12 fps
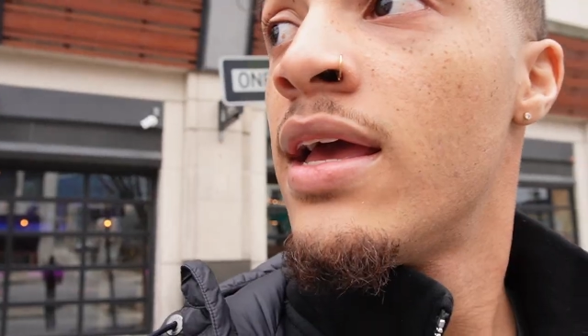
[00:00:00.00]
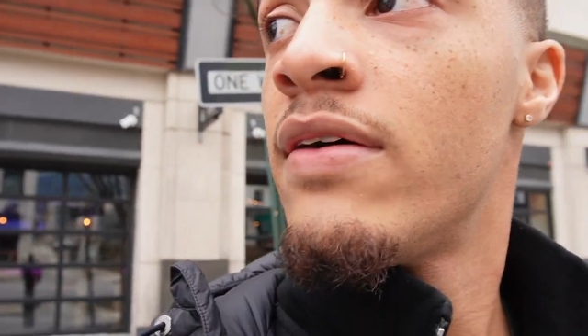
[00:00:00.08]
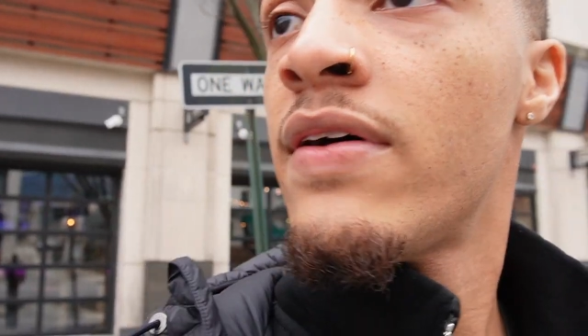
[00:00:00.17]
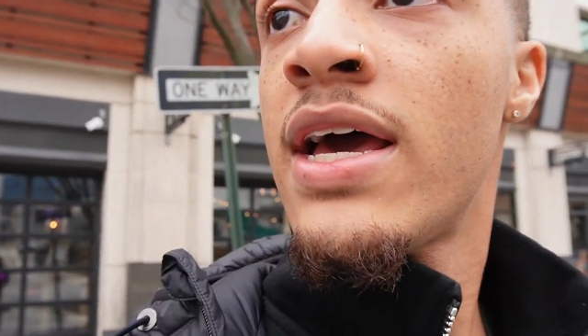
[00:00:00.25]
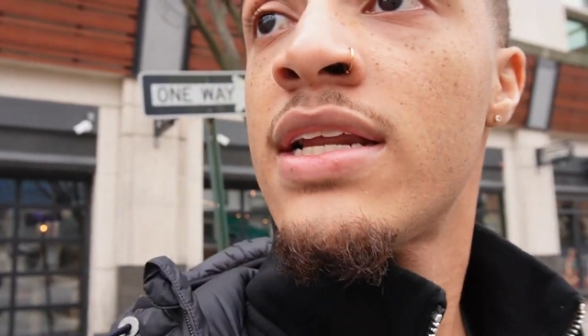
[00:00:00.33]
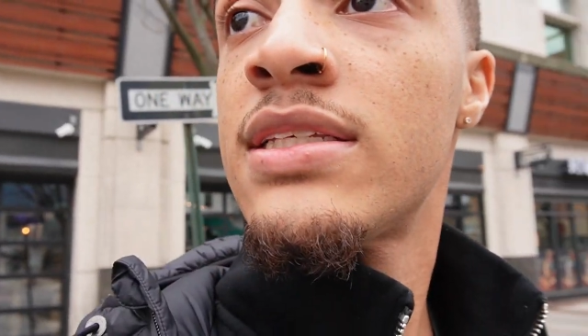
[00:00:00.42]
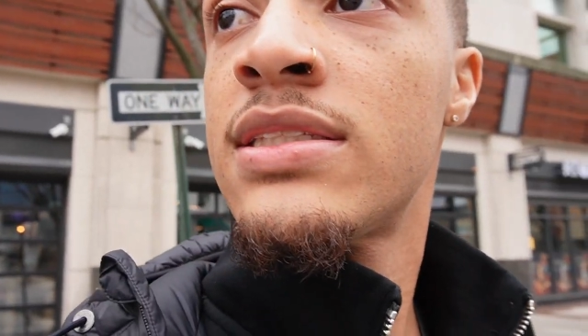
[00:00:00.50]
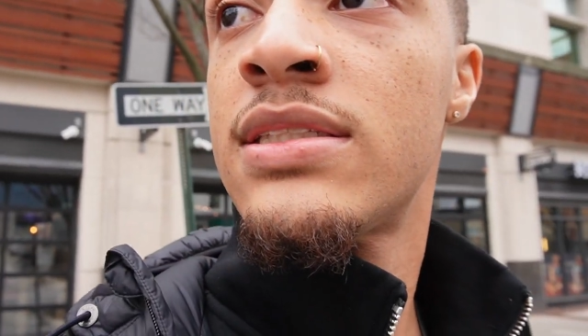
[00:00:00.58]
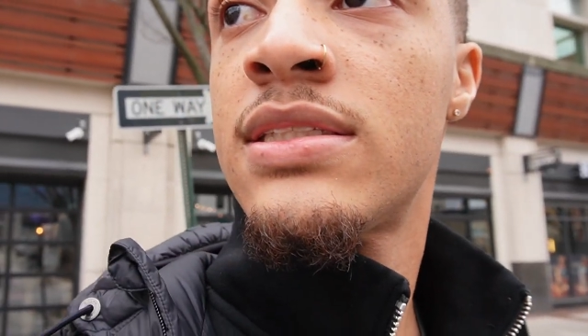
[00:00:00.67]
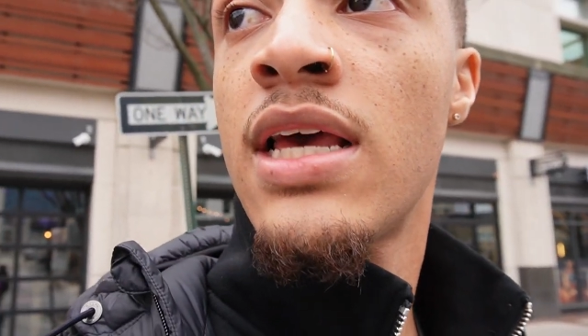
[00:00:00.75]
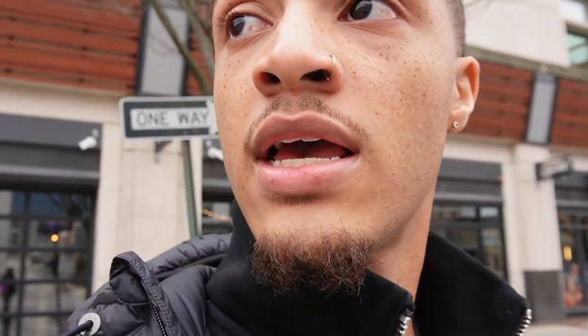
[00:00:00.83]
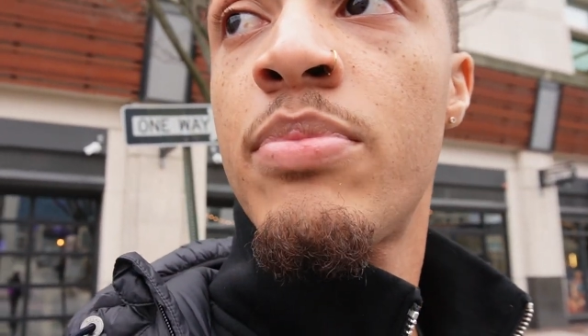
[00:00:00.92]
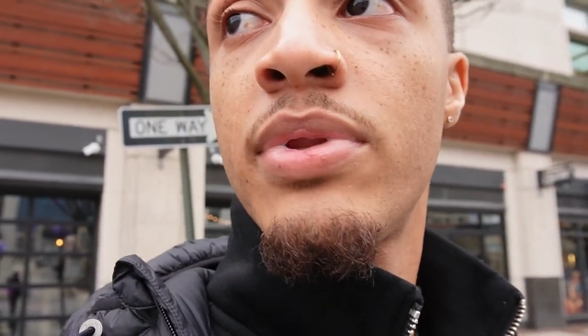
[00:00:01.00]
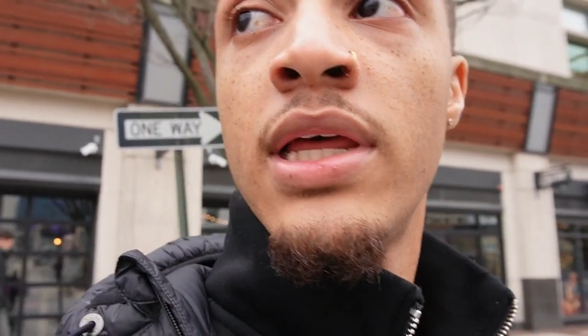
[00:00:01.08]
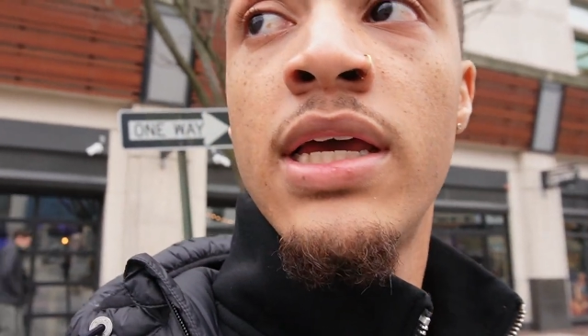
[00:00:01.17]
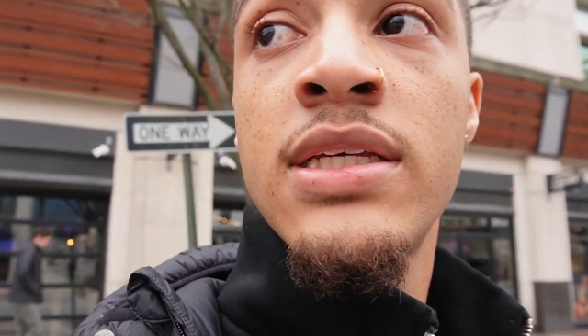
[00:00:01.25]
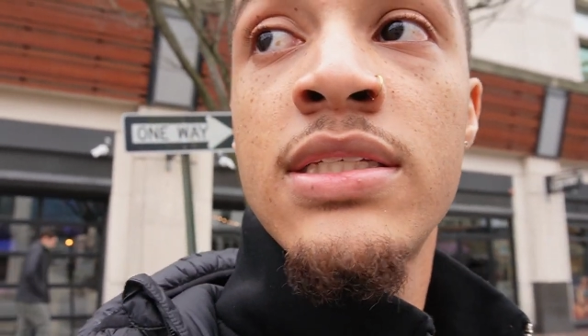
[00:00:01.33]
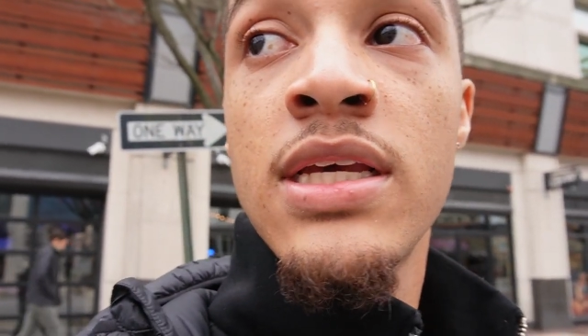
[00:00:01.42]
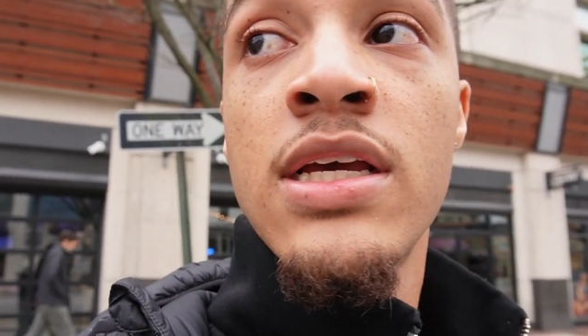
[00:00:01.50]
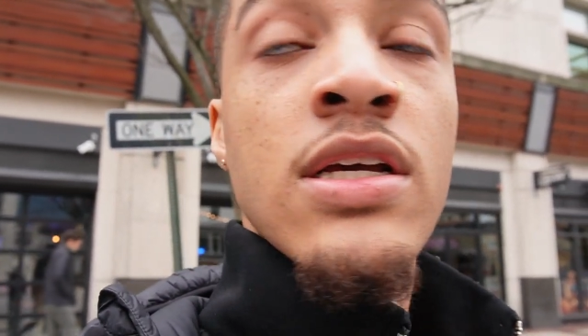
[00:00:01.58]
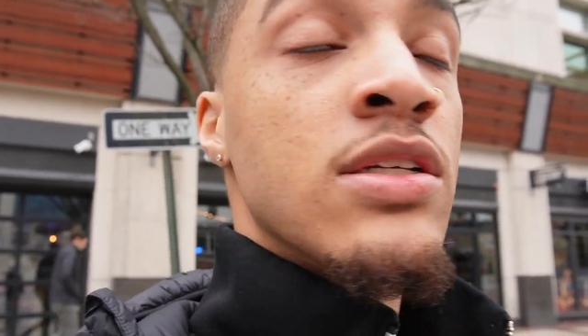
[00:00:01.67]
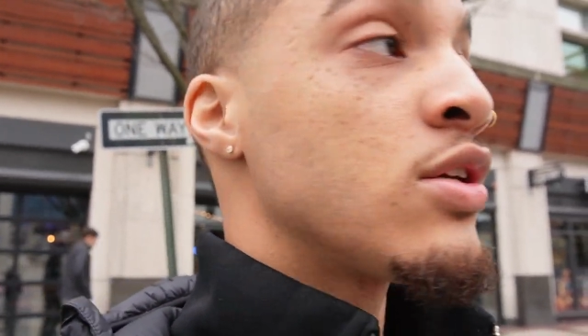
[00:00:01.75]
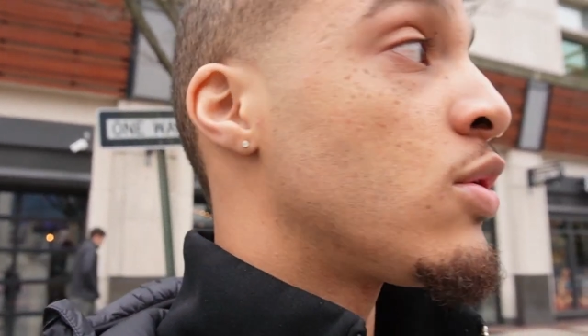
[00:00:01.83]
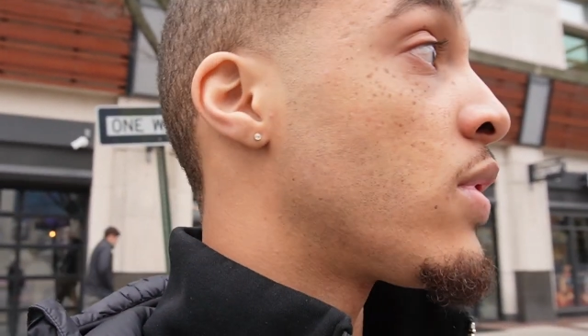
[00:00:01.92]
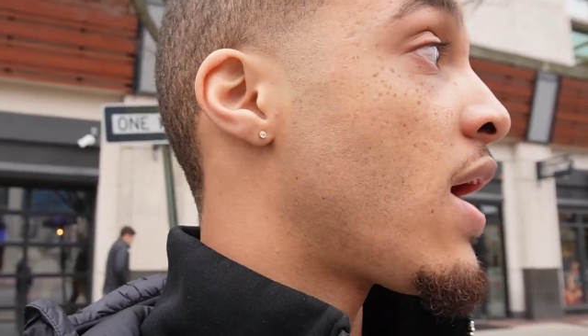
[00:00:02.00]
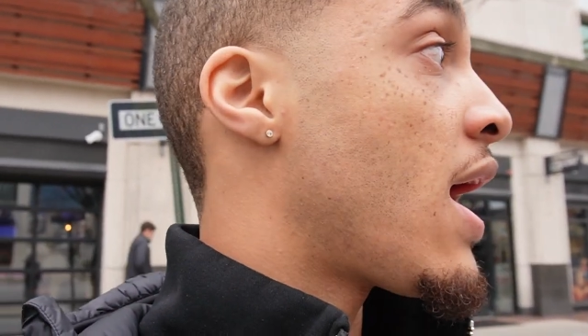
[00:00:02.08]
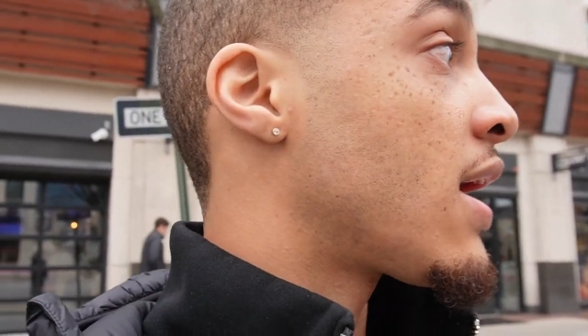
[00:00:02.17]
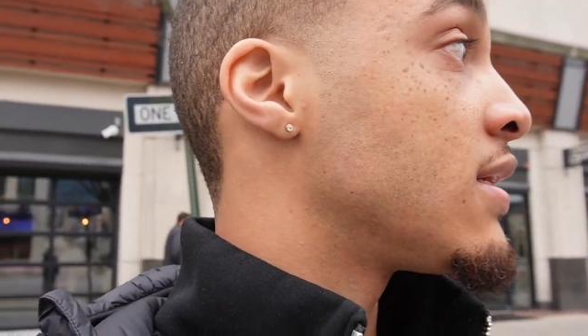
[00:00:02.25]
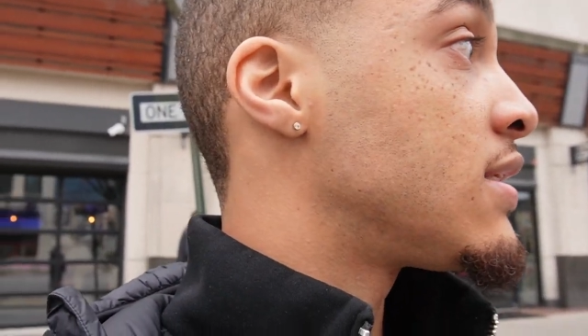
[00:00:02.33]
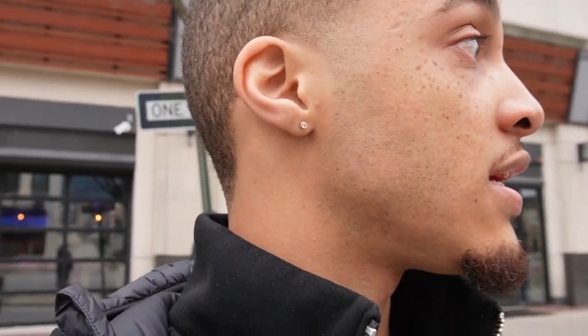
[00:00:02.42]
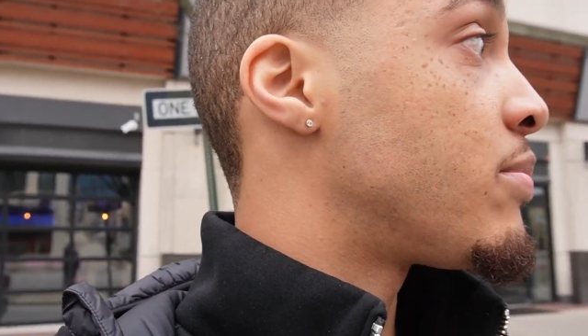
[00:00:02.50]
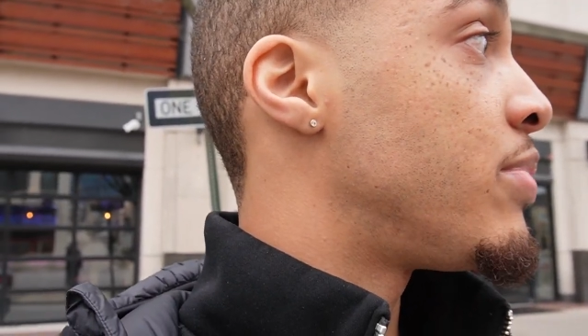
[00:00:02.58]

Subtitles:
If I had a set place to where I could take